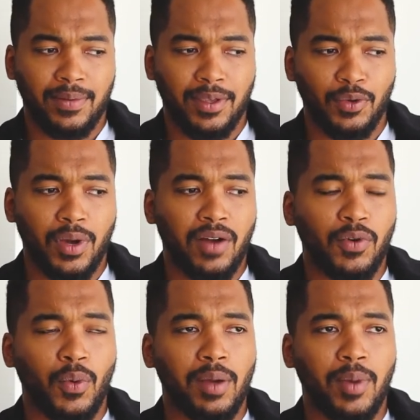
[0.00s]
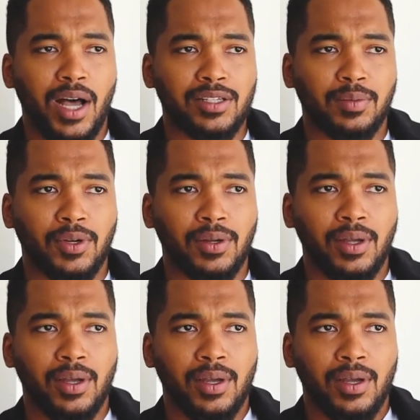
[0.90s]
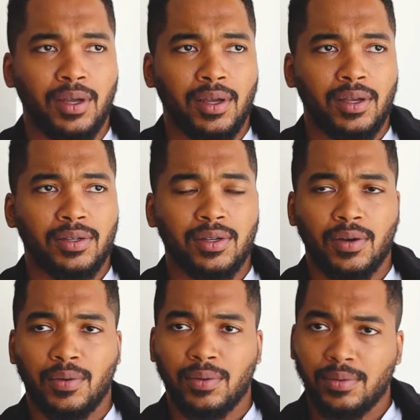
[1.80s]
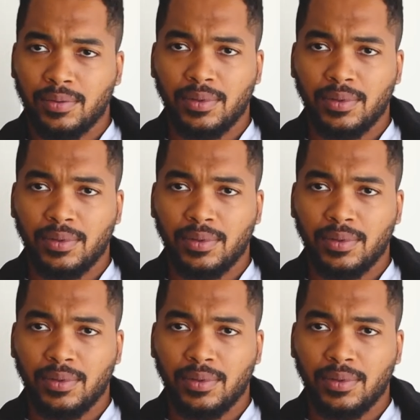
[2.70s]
in whatever way possible. So